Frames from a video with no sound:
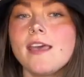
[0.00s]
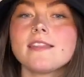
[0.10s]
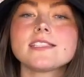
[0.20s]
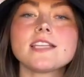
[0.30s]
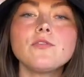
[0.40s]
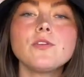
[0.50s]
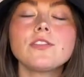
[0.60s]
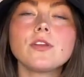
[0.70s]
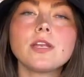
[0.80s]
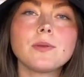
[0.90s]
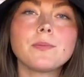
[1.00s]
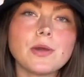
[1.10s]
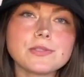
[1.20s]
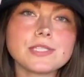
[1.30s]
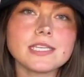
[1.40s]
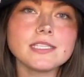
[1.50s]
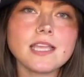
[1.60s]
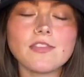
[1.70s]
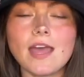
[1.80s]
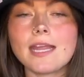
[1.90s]
The self-worth theory proposes
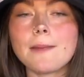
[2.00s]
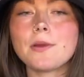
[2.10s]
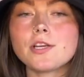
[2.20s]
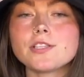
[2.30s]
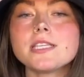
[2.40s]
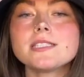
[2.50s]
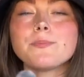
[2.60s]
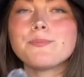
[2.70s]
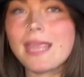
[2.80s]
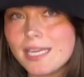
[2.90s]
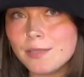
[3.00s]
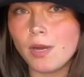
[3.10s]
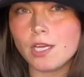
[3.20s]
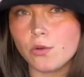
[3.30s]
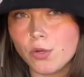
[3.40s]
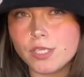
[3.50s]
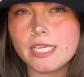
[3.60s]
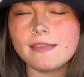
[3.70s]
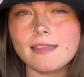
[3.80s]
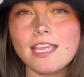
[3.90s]
that a person's main priority
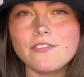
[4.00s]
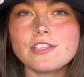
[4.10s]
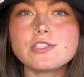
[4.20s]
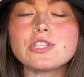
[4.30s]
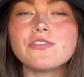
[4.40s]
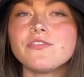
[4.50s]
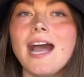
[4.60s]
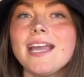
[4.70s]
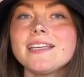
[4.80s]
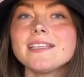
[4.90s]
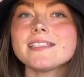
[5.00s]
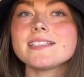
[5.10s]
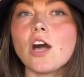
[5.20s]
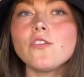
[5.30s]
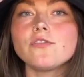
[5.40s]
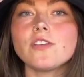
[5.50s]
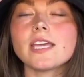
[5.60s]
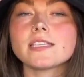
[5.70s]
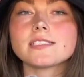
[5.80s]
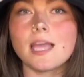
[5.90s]
in life is to find
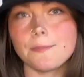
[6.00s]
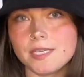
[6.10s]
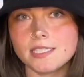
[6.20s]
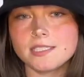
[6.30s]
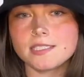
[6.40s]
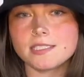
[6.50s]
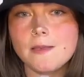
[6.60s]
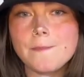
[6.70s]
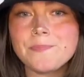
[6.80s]
self-acceptance.